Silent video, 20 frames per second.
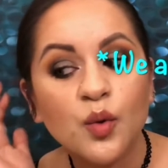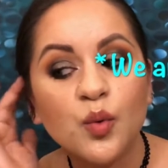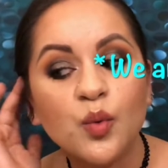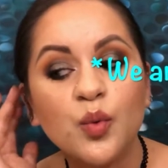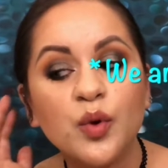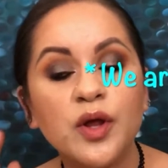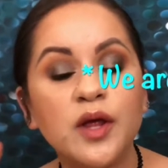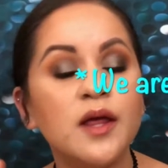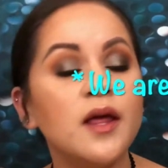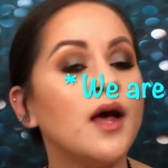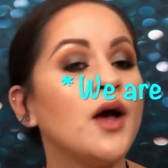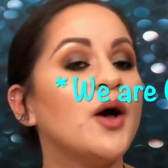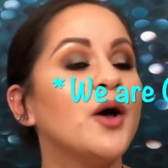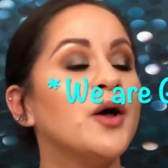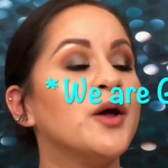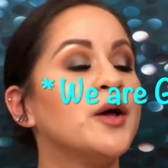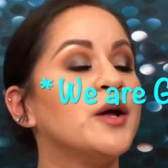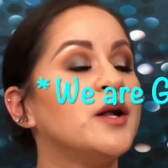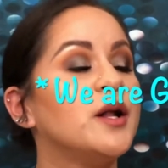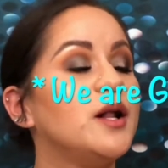We
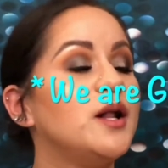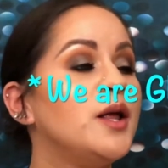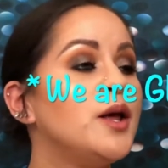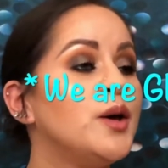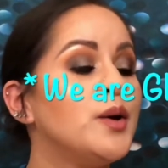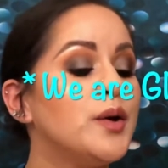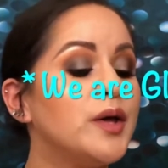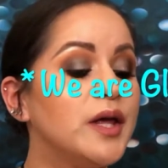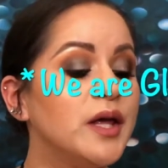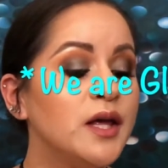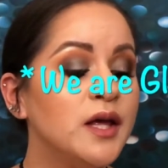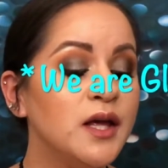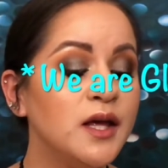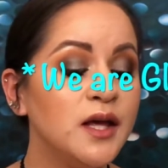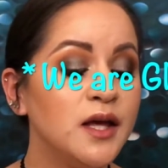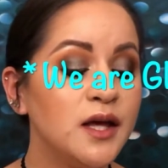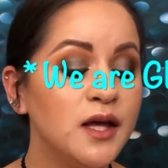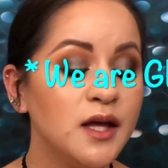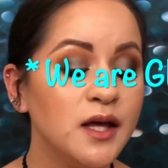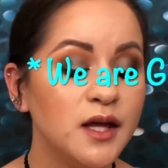are
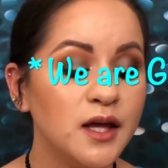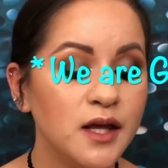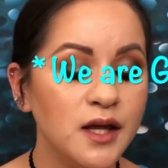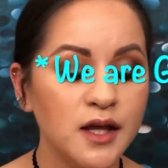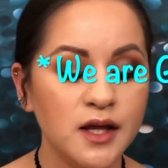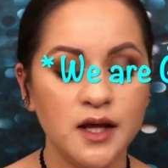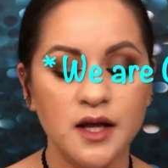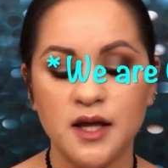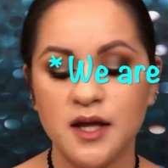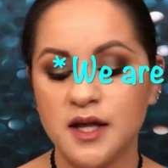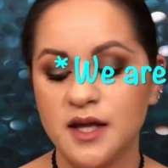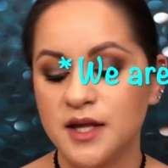glowing.